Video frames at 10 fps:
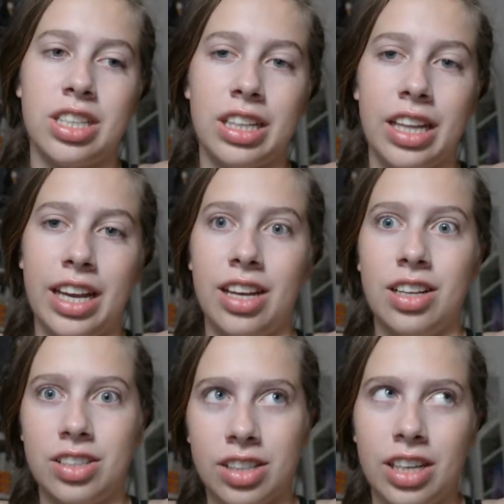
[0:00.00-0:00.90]
delayed
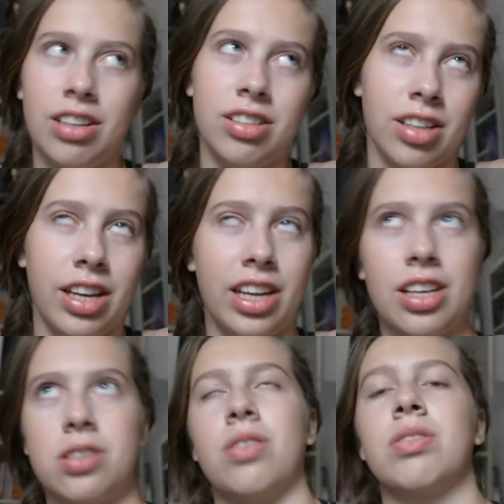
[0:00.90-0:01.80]
and delayed and delayed
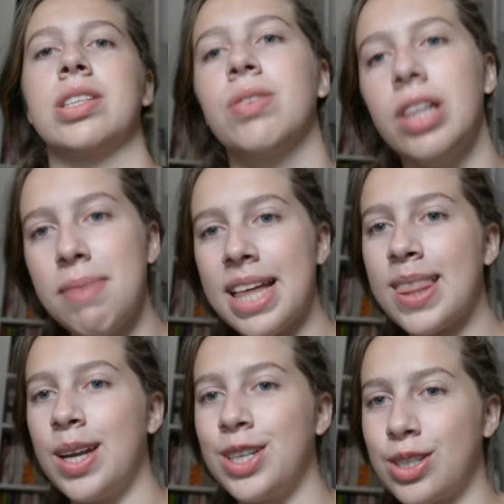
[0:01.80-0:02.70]
because there was a really big
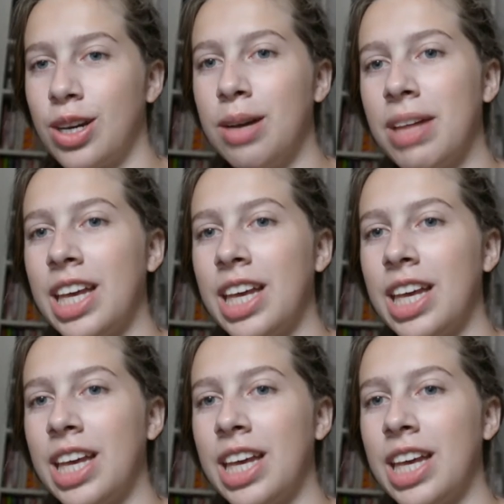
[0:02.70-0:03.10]
thunderstorm.